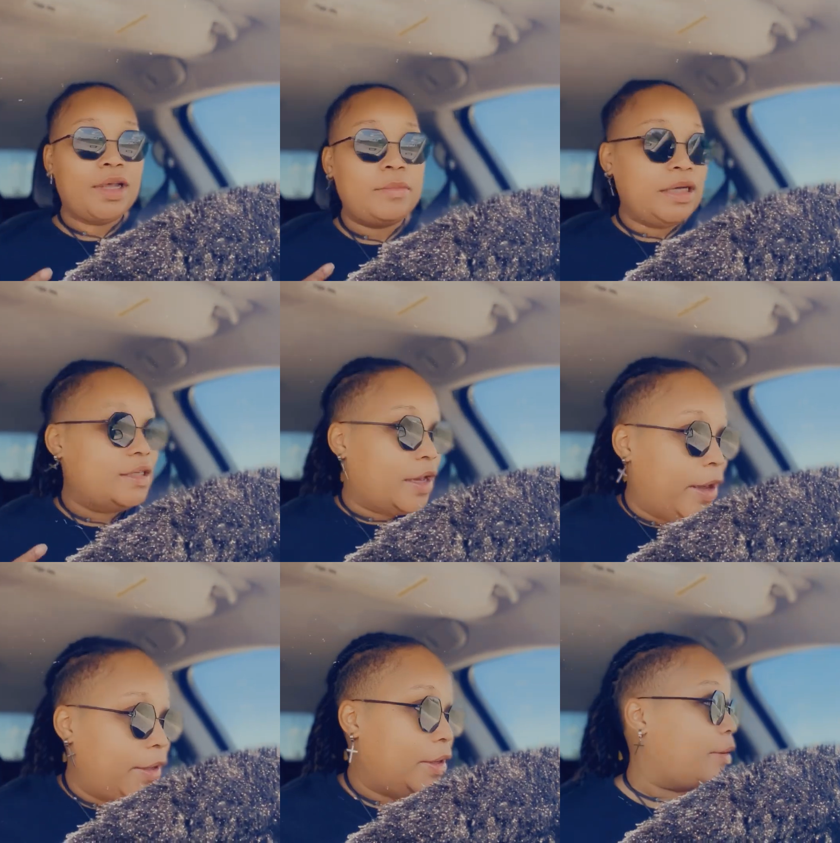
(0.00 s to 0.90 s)
I'm
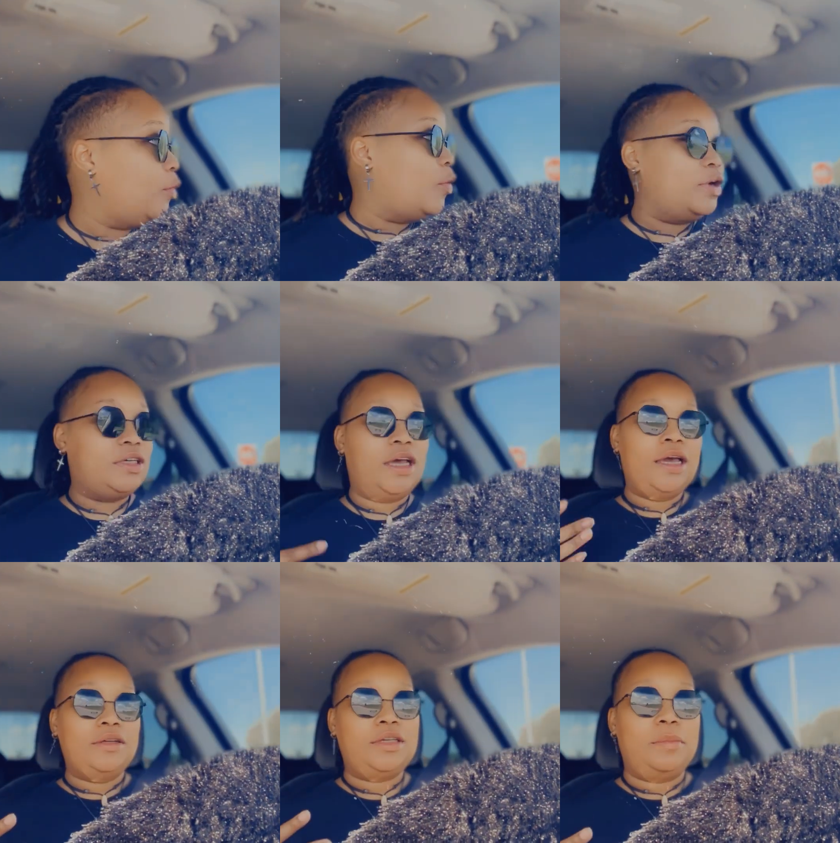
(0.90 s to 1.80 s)
excited. I'm going to
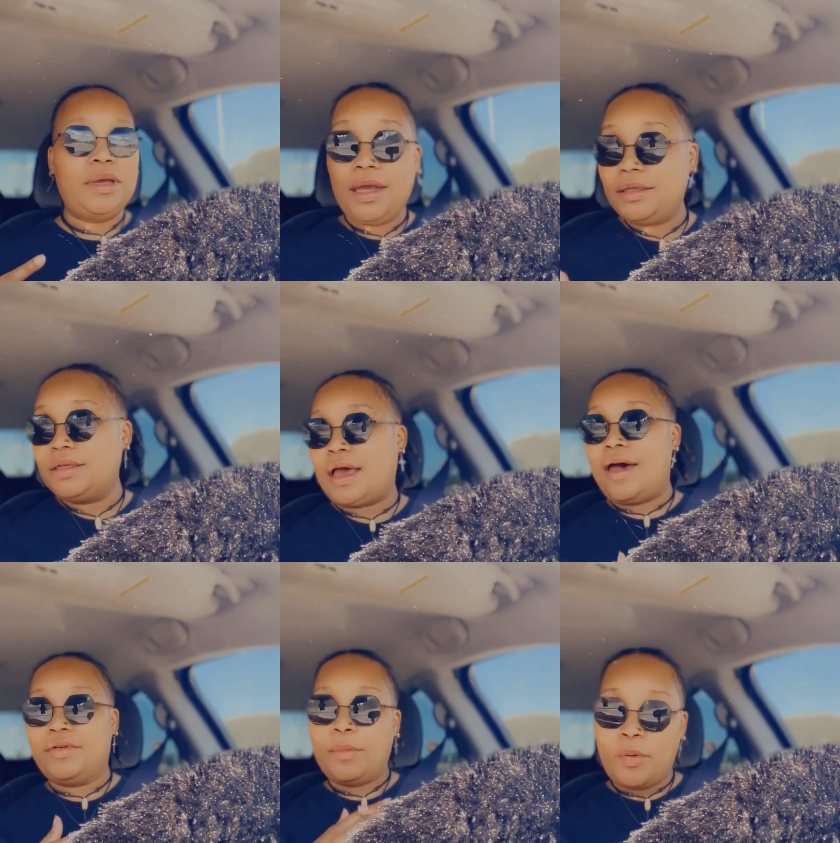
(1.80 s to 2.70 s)
handle some business. I
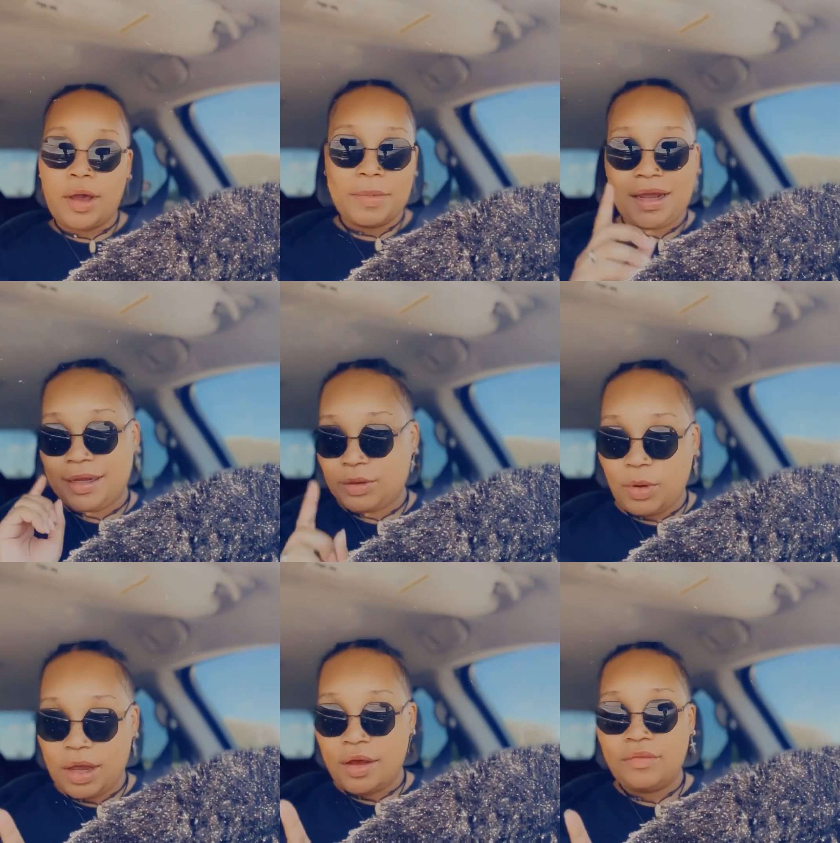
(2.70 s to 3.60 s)
have an appointment at
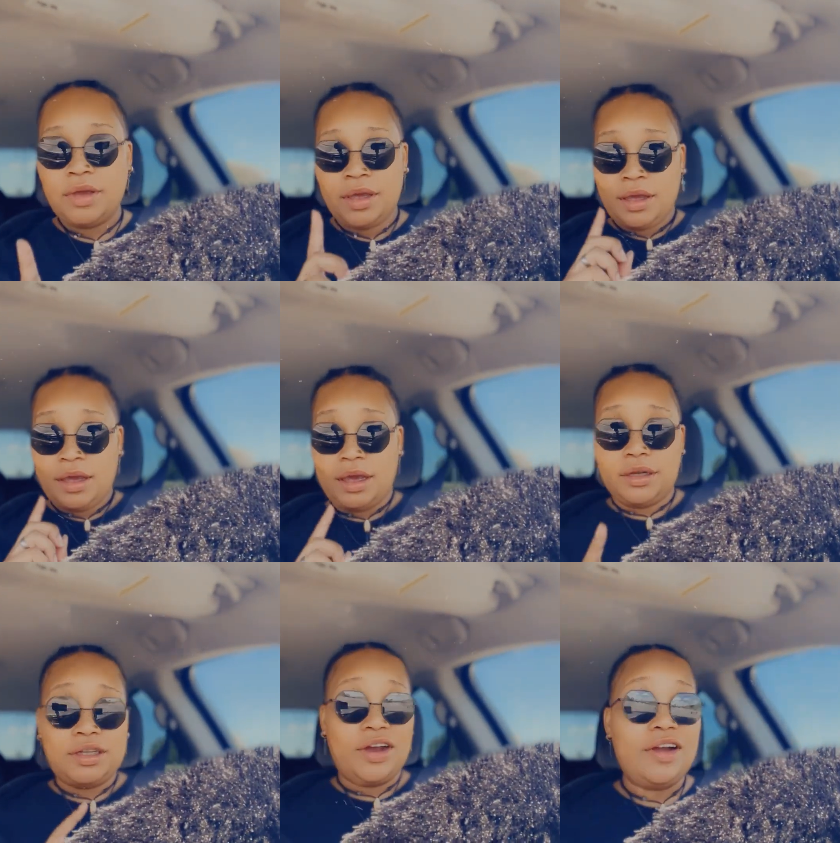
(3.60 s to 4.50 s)
12.
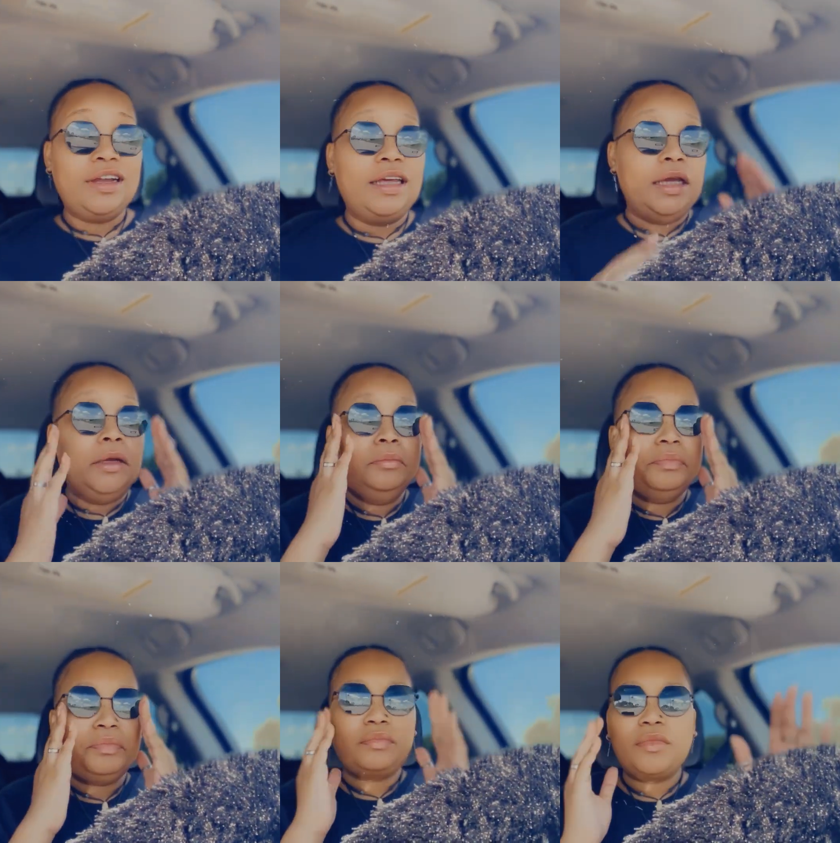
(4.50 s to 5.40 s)
It is currently
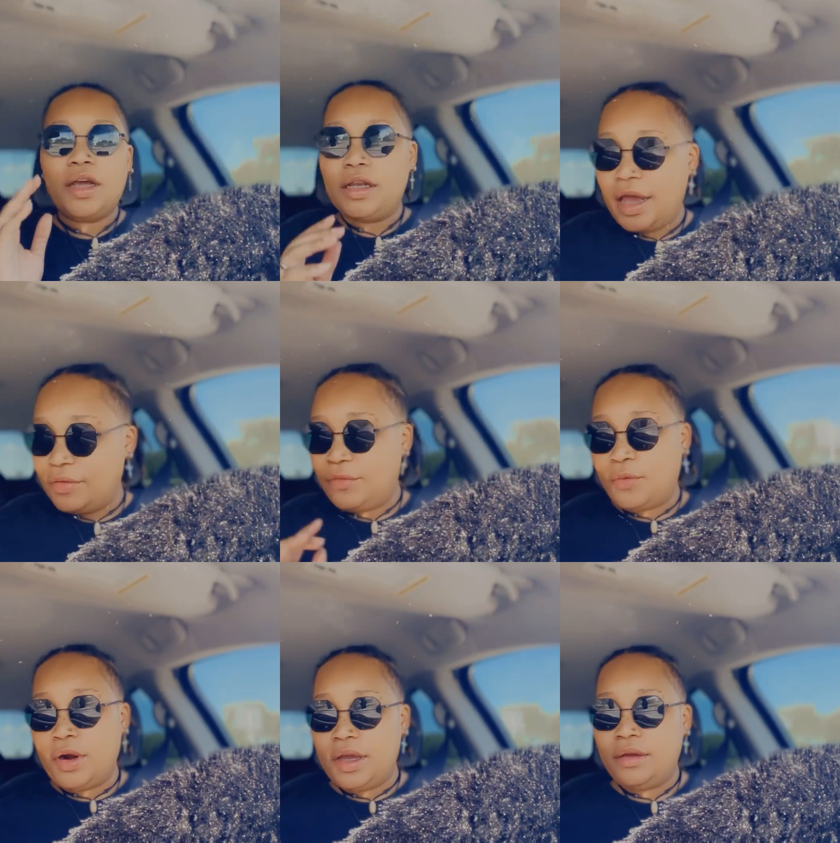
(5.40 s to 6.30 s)

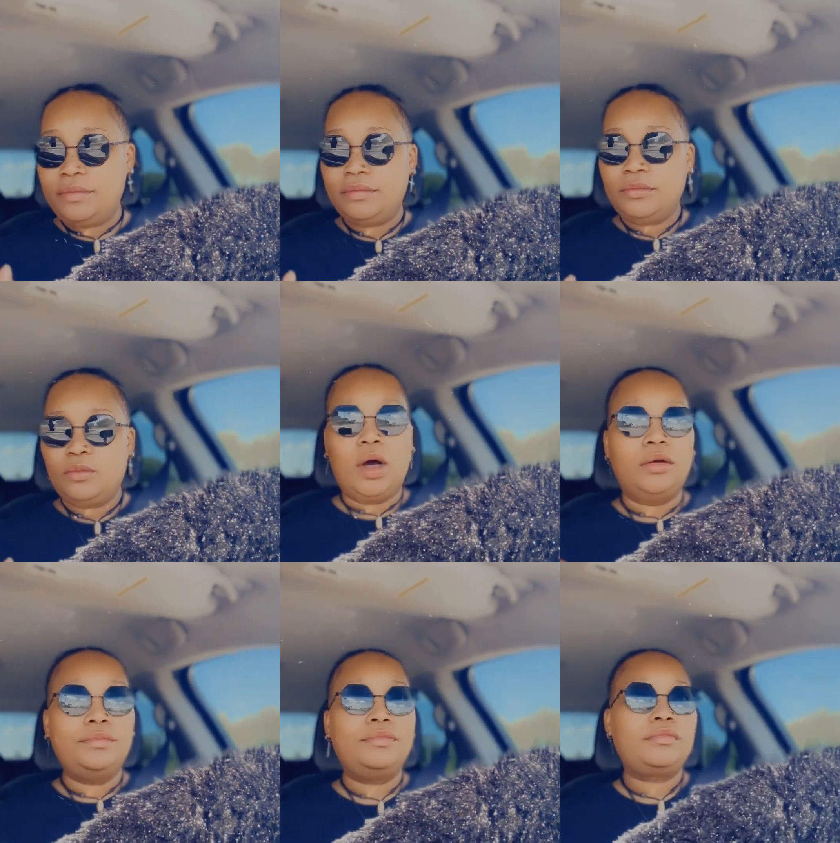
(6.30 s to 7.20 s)
11:40.
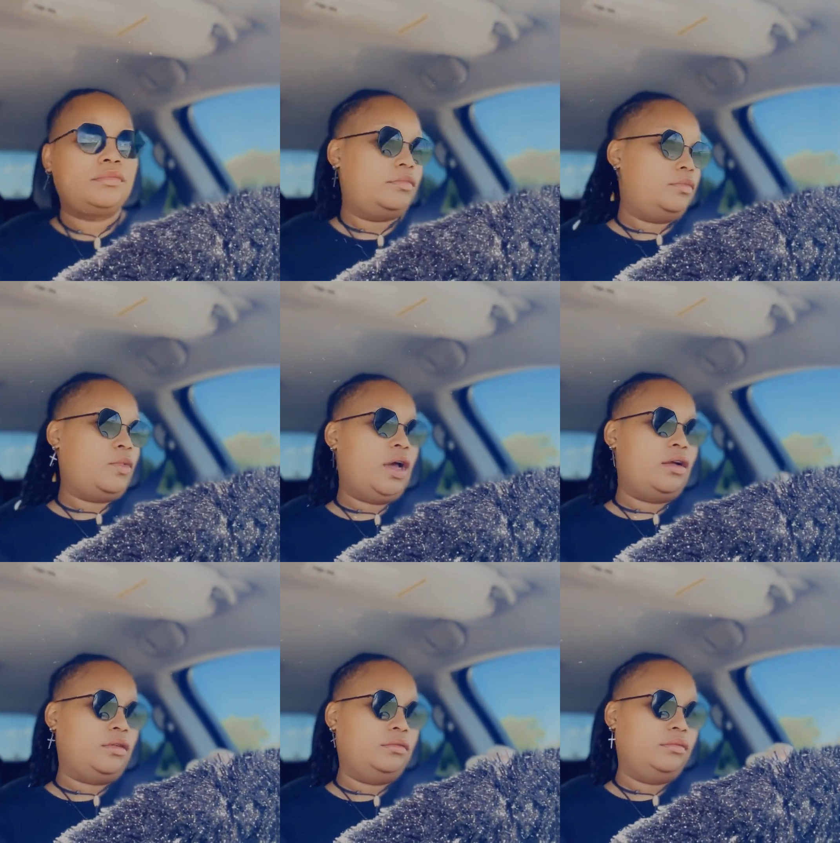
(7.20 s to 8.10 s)
Well, wait,
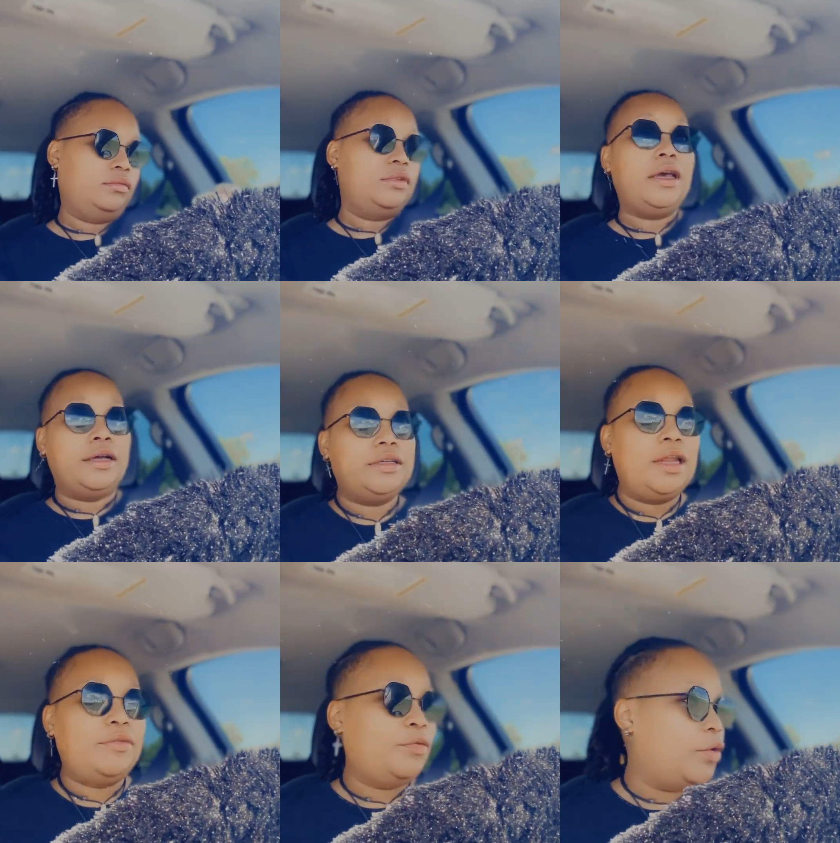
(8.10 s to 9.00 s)
hold on. Yeah, it's
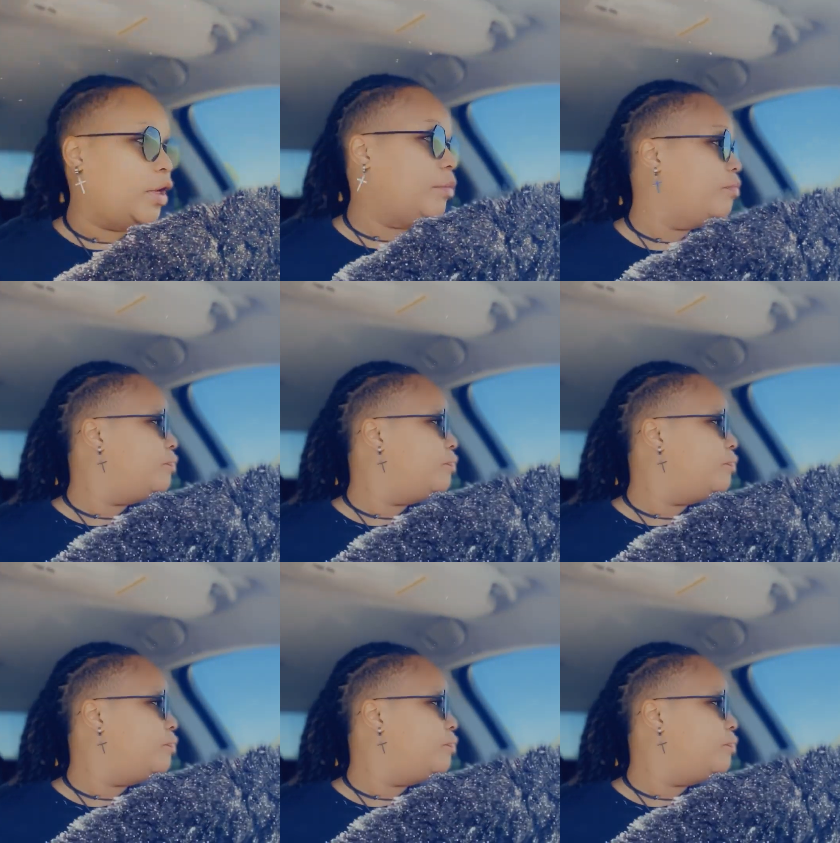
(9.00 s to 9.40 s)
11:40.